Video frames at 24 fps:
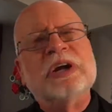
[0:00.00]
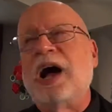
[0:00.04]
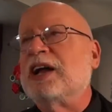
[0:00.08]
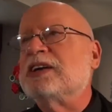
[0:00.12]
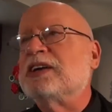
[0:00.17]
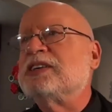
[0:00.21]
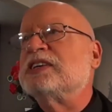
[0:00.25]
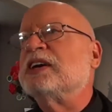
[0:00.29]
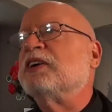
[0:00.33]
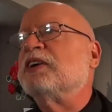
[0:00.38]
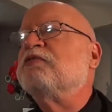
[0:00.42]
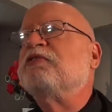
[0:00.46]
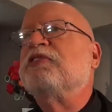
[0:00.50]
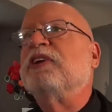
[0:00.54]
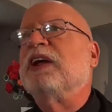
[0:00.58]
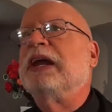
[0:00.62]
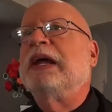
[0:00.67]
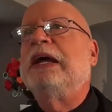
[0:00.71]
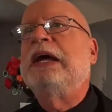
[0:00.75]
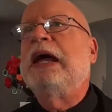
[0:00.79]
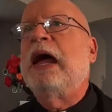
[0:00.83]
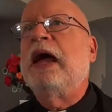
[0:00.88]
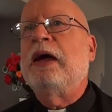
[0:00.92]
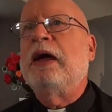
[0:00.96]
not to
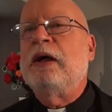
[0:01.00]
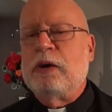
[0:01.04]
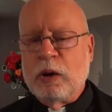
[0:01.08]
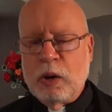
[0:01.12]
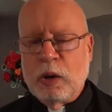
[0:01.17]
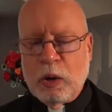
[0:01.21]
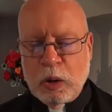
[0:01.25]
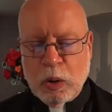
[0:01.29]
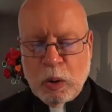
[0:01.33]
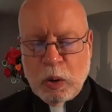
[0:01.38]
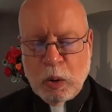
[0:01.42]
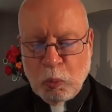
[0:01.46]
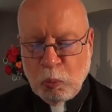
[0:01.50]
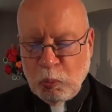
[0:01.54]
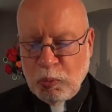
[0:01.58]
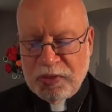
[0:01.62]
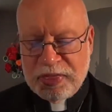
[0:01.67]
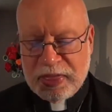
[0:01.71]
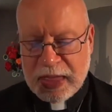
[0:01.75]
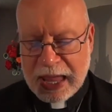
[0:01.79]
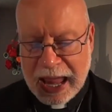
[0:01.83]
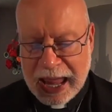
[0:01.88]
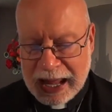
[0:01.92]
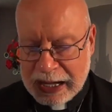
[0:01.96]
affiliate
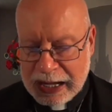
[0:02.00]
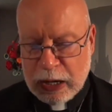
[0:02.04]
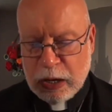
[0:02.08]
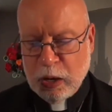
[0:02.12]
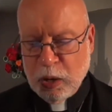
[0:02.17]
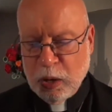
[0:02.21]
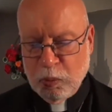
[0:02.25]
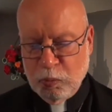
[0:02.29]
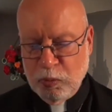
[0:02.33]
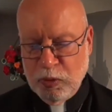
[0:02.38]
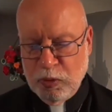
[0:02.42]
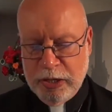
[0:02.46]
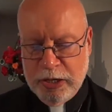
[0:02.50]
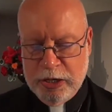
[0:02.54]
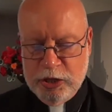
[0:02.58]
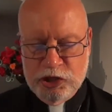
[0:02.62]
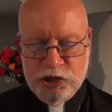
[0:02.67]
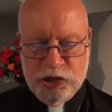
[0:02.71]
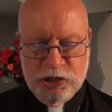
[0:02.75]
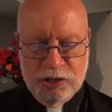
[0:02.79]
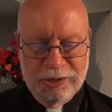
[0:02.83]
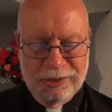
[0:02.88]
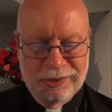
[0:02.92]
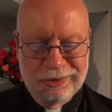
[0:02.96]
with any
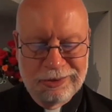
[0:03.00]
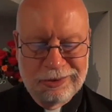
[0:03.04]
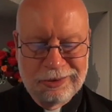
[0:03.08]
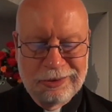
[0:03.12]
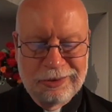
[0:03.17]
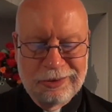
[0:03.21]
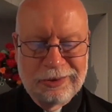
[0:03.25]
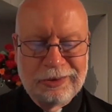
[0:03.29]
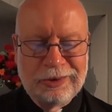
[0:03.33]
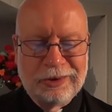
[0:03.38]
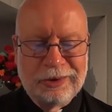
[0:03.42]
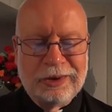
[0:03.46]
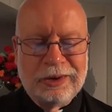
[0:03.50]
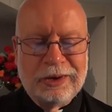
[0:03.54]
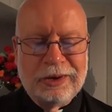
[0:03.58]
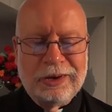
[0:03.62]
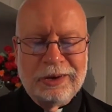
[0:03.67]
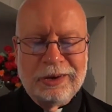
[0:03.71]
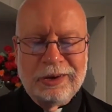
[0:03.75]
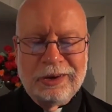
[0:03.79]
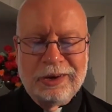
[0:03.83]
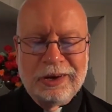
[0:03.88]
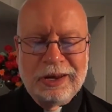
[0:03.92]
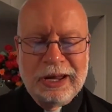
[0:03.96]
religion.
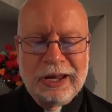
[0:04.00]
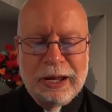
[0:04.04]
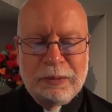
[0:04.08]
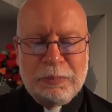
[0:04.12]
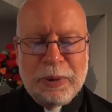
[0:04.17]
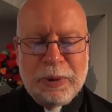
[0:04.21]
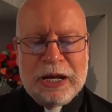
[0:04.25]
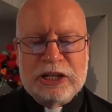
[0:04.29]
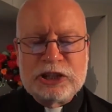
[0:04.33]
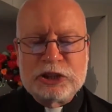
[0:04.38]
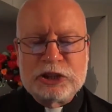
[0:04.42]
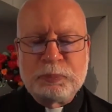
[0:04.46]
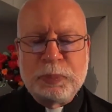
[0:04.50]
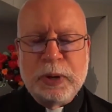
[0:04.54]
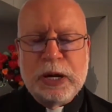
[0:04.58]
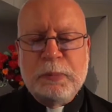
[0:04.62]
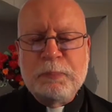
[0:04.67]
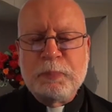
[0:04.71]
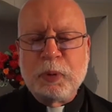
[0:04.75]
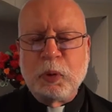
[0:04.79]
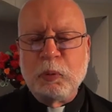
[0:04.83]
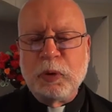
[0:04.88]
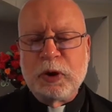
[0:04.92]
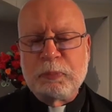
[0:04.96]
It means
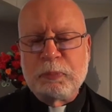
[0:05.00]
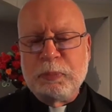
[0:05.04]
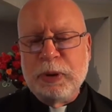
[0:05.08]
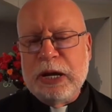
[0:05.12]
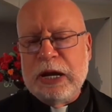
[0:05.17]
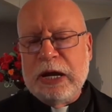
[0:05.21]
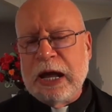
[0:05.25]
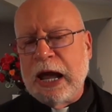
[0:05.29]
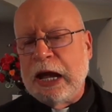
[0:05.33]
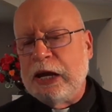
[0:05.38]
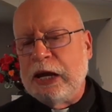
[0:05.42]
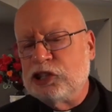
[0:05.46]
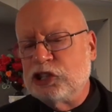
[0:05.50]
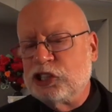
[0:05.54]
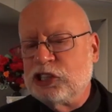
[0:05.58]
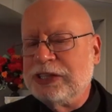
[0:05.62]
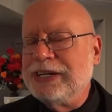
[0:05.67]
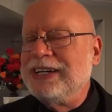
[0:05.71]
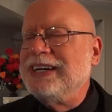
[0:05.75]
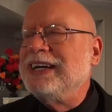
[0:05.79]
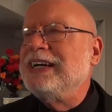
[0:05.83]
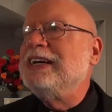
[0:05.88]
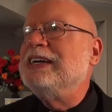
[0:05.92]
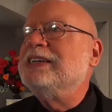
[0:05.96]
people with
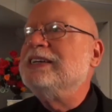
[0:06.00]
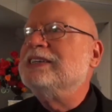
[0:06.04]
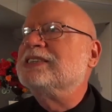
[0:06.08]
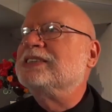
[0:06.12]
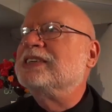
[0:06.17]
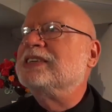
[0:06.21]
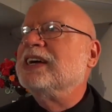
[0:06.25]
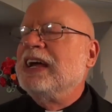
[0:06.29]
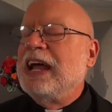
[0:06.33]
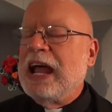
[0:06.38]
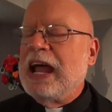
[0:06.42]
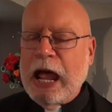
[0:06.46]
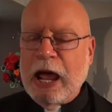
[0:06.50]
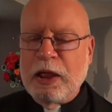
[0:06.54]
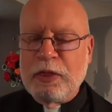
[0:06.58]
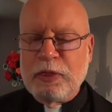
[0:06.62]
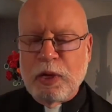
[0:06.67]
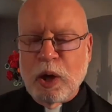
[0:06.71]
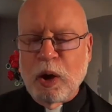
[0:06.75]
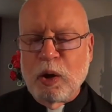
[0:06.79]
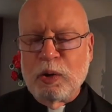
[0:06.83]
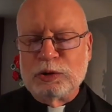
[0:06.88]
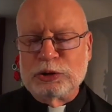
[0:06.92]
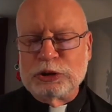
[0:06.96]
PhDs and
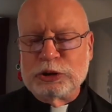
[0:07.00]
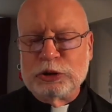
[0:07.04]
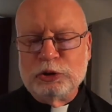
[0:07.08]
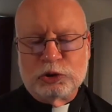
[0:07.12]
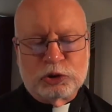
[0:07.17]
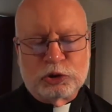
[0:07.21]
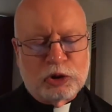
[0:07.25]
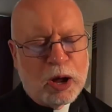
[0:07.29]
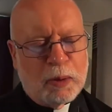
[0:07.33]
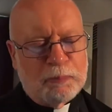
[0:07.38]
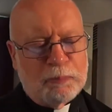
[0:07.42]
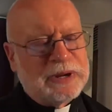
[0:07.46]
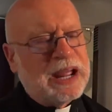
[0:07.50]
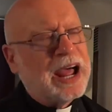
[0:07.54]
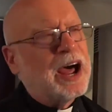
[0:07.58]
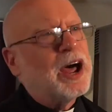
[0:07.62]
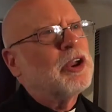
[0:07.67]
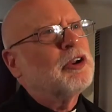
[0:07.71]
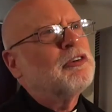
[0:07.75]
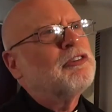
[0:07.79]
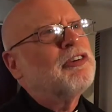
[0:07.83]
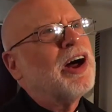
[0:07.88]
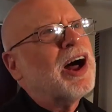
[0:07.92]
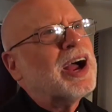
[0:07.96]
those who dropped
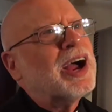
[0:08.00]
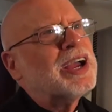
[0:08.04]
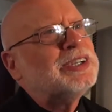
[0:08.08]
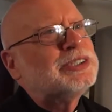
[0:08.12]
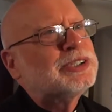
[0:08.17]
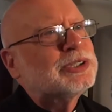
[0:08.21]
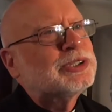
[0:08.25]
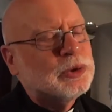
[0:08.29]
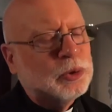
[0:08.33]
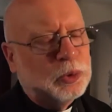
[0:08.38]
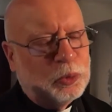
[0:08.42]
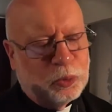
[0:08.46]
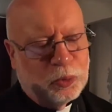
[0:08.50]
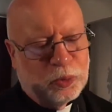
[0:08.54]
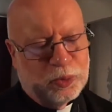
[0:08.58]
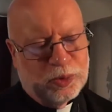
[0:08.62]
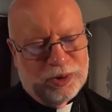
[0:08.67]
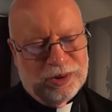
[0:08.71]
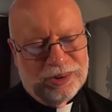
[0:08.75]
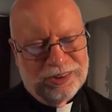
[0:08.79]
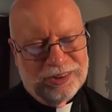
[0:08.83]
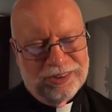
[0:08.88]
out of high school.